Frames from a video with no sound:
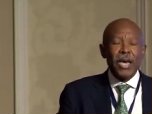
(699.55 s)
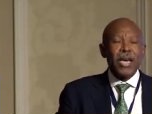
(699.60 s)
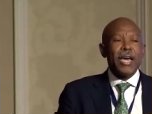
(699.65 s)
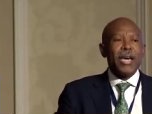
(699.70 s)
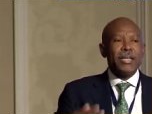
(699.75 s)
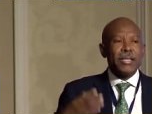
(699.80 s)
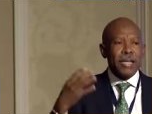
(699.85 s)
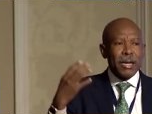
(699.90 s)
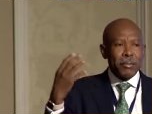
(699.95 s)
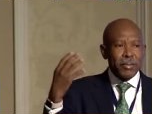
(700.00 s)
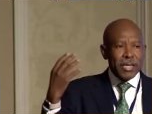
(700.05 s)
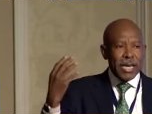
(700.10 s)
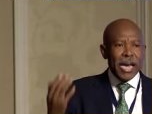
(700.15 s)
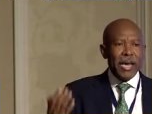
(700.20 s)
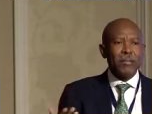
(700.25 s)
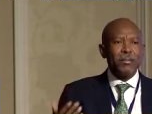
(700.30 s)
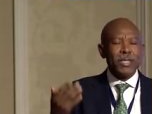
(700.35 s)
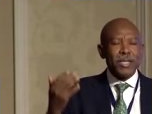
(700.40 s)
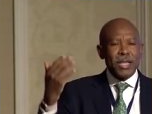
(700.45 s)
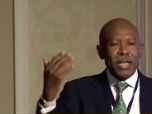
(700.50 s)
And
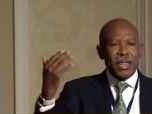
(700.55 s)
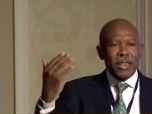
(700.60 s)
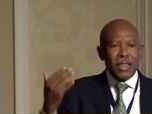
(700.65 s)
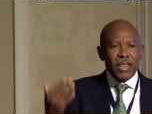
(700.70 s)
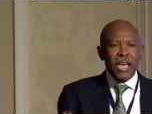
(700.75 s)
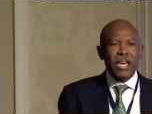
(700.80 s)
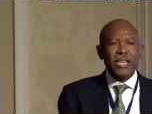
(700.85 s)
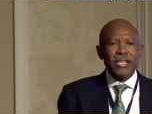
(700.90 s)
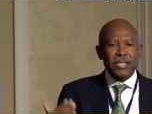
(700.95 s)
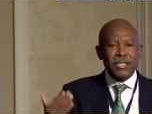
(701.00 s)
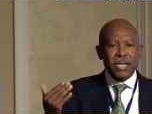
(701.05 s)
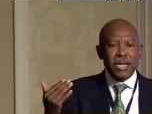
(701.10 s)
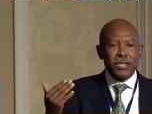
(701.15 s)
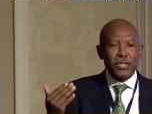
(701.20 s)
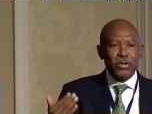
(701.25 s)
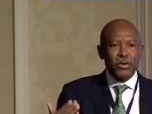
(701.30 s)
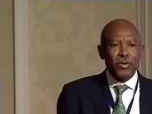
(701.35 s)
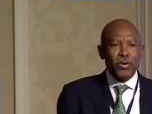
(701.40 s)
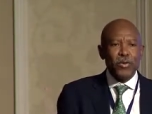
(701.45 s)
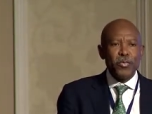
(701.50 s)
sometimes the things that
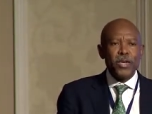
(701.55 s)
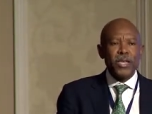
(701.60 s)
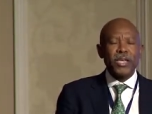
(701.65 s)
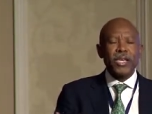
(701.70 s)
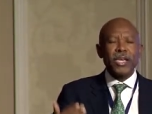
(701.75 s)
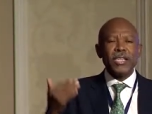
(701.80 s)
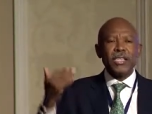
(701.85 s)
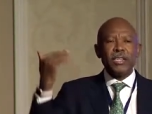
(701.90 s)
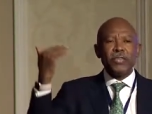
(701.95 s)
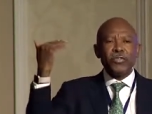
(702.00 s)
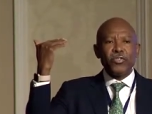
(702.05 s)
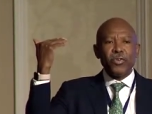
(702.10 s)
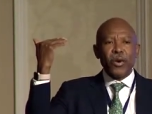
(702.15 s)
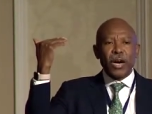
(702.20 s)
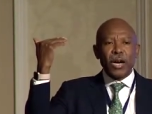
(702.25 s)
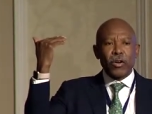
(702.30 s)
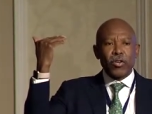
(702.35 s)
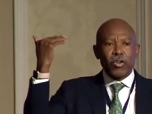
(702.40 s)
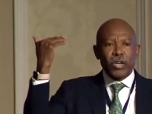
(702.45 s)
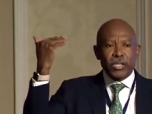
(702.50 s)
you communicate, if you
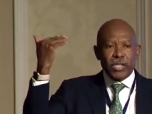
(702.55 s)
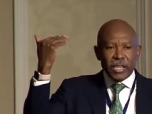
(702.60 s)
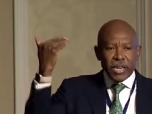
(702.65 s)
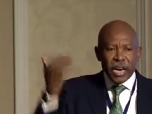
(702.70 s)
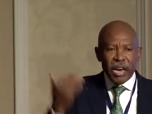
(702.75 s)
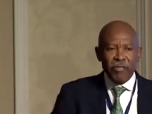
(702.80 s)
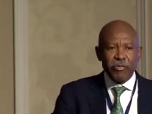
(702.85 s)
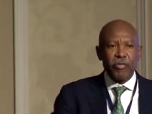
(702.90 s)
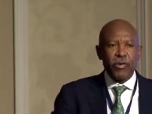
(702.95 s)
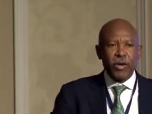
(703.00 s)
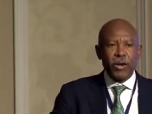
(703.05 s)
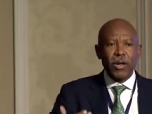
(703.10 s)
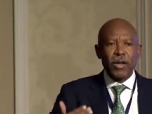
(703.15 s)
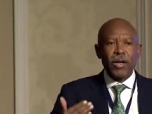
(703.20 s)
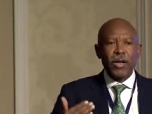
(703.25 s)
are not careful,